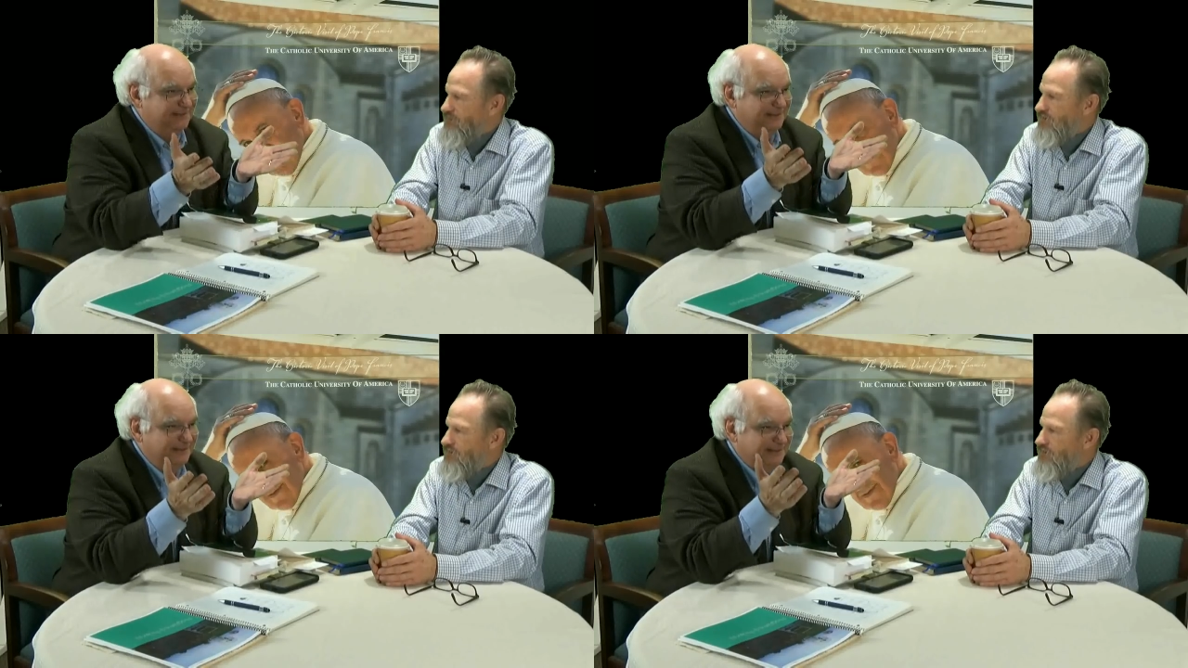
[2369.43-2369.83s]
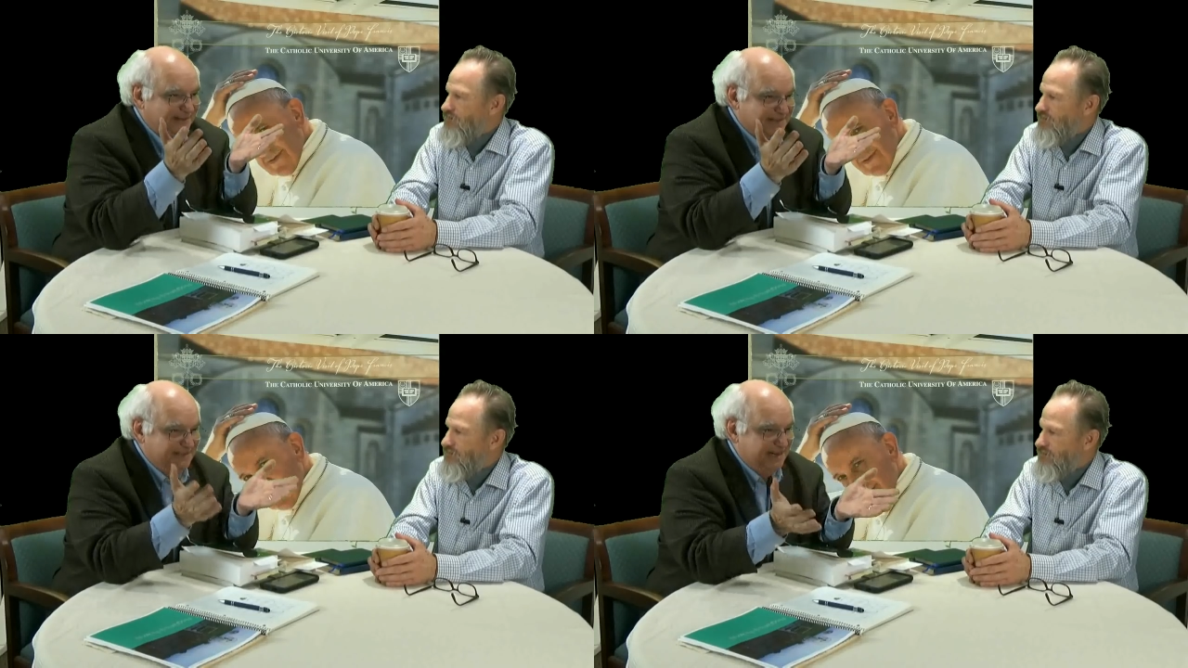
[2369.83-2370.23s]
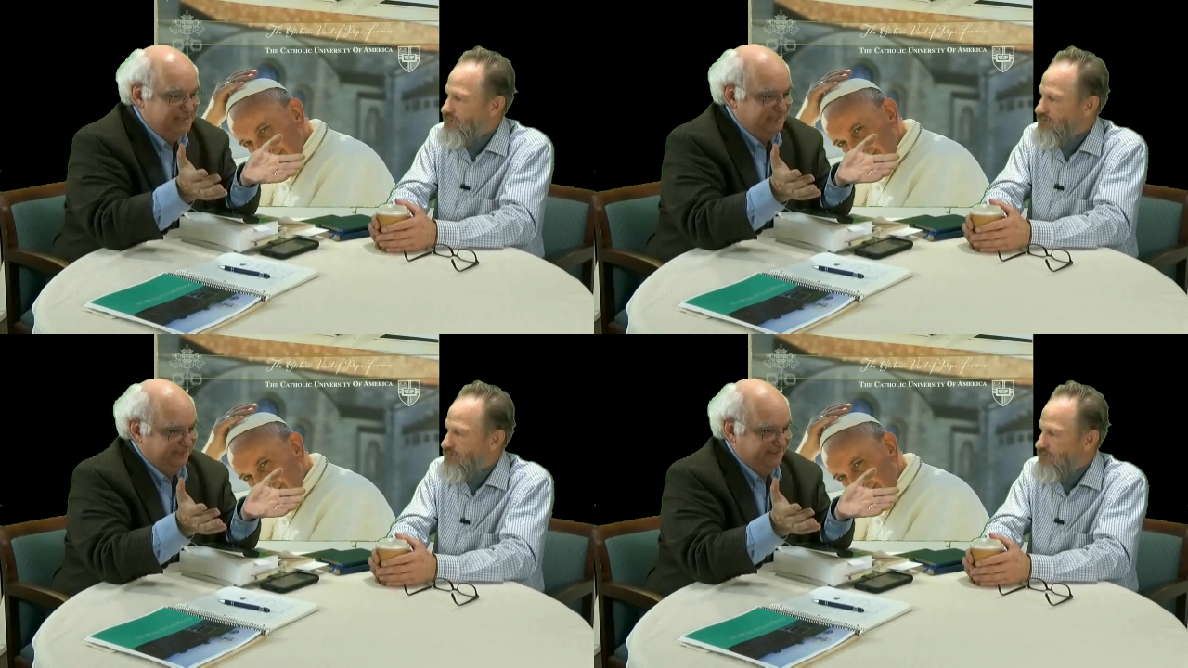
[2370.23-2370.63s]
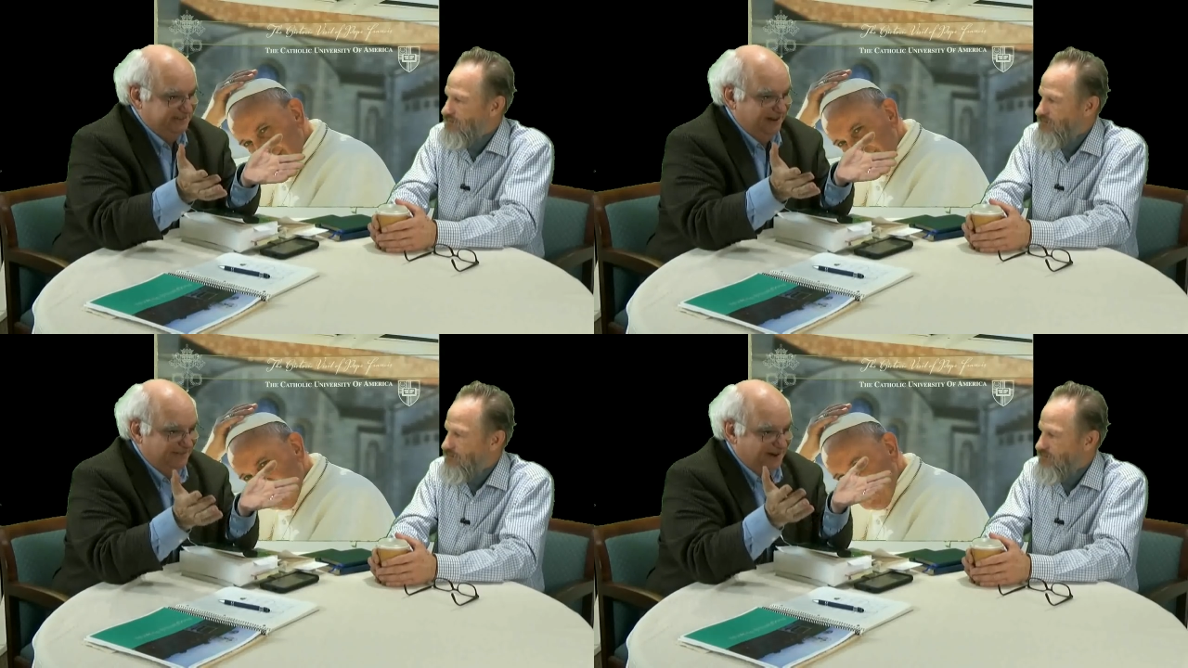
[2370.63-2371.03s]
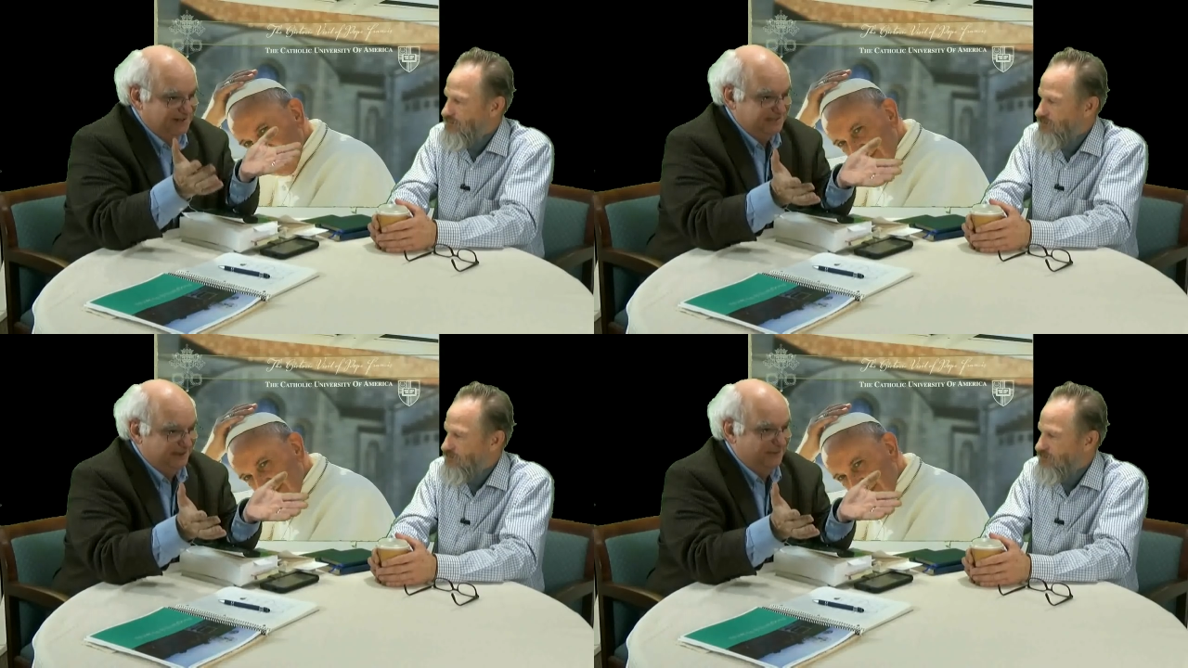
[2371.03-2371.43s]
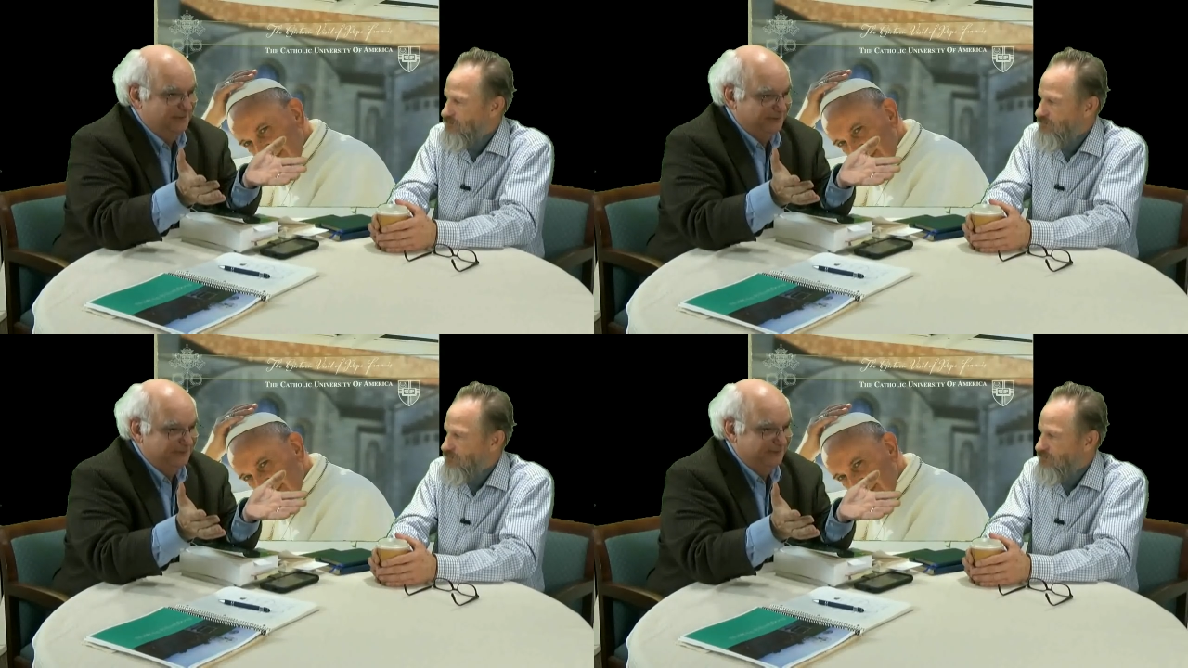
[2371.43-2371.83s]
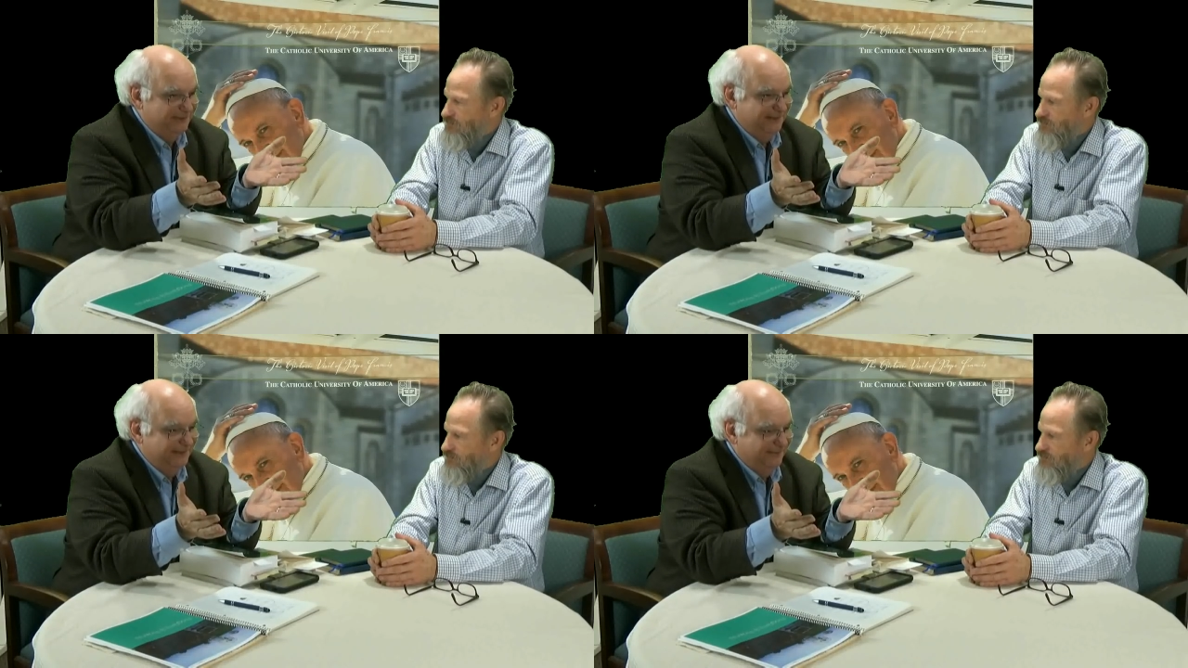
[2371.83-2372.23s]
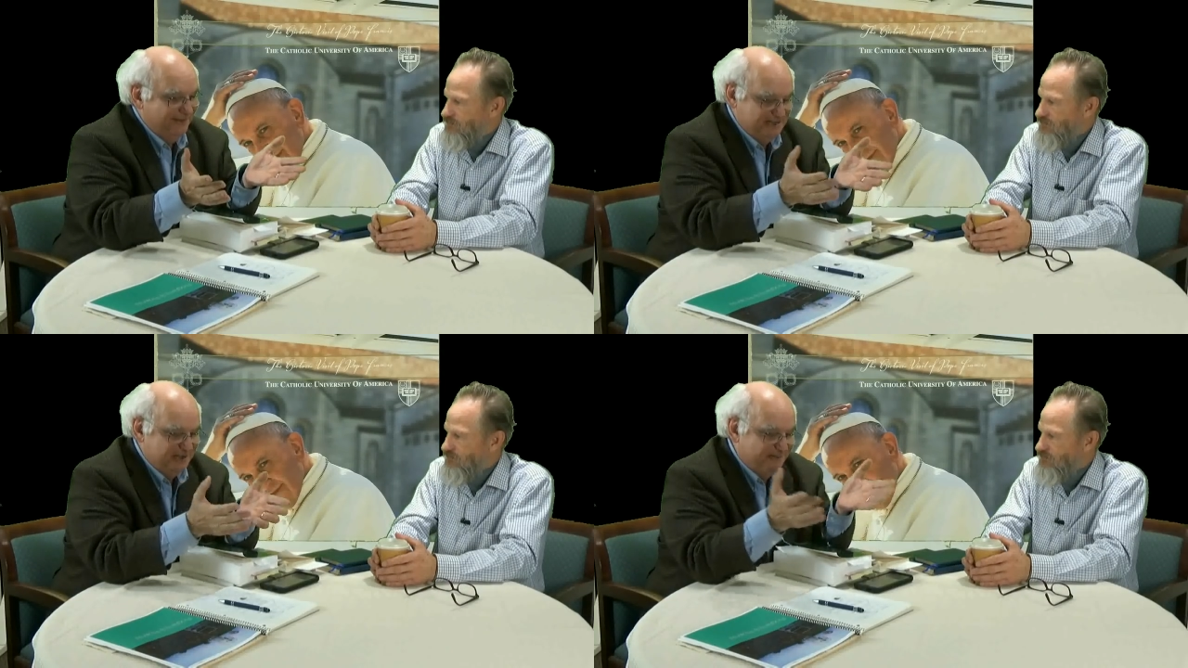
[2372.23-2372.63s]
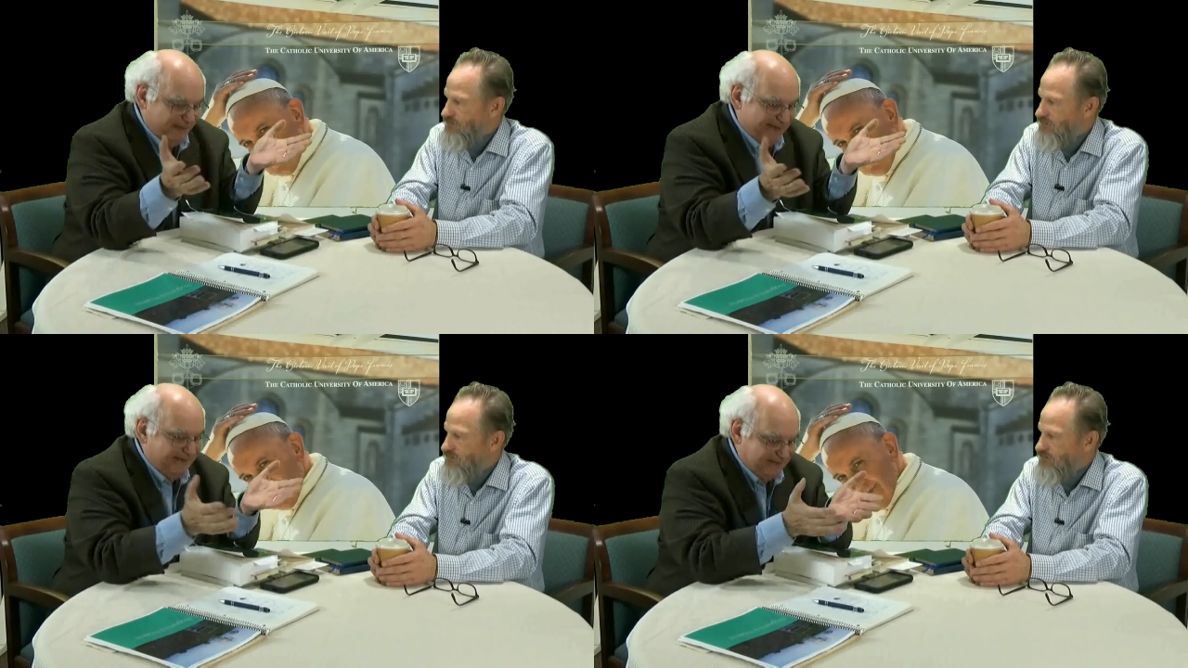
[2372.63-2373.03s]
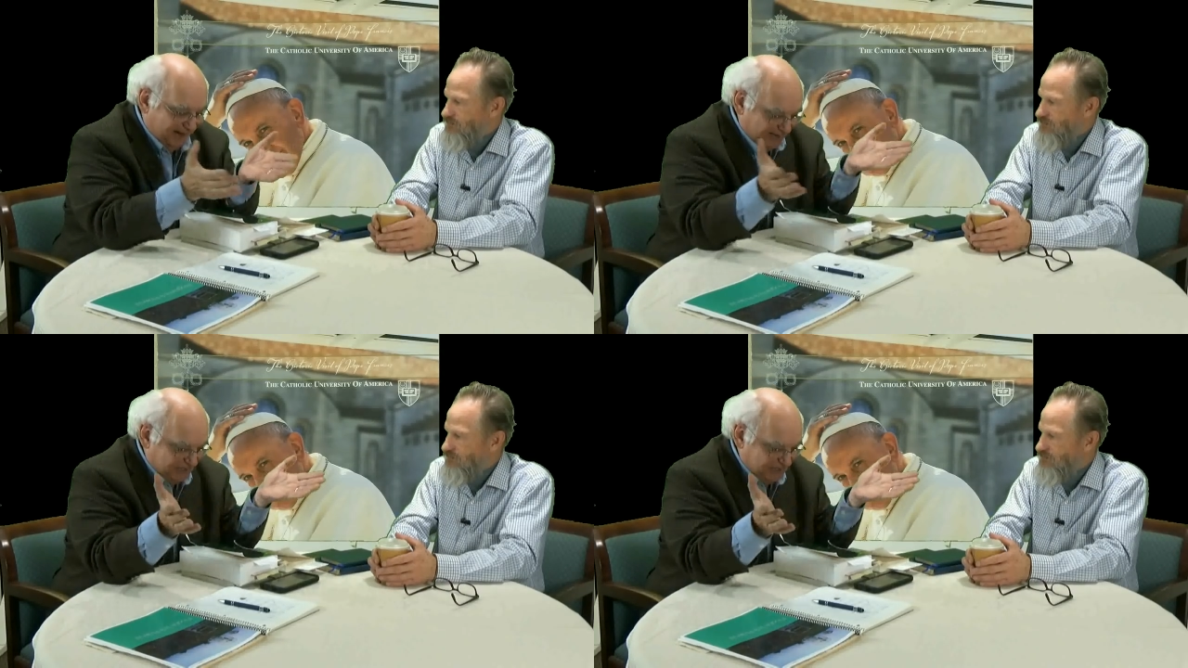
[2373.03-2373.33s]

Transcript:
Speaker 1: condition of our souls, we should be in touch with